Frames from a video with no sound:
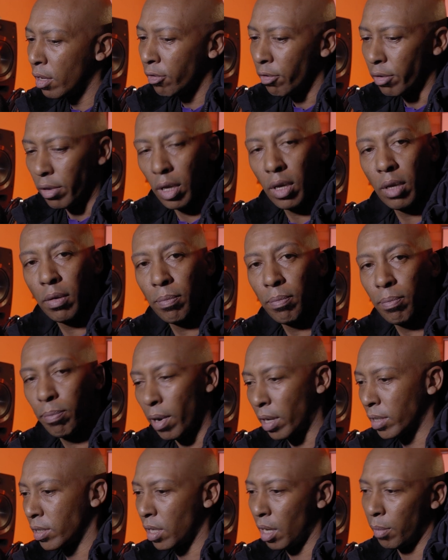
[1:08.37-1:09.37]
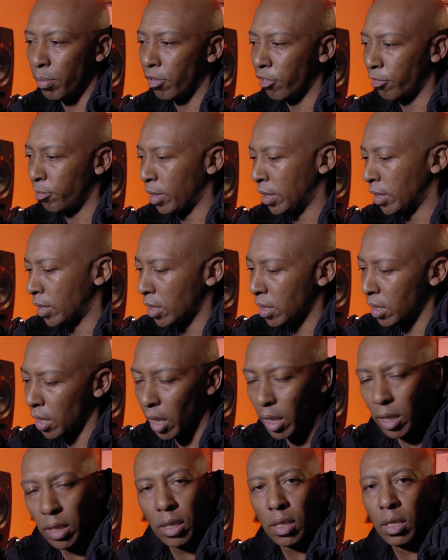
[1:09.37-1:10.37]
the past couple of months,
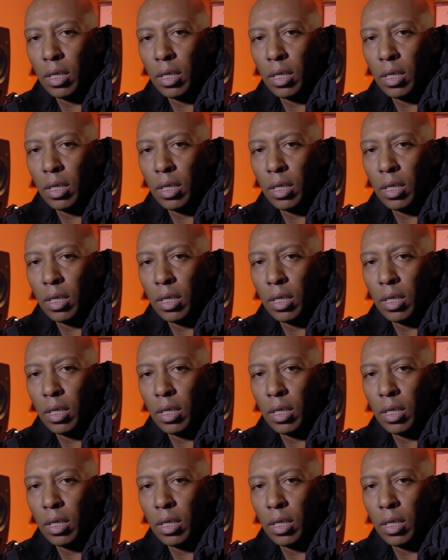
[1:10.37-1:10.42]
right?